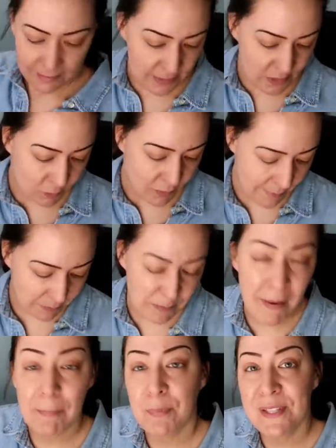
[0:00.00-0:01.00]
Let's wrap
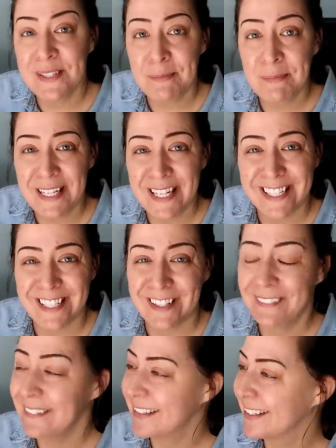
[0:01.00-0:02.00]
them up with some
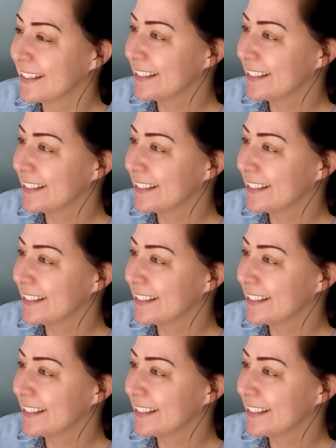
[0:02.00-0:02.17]
tissue.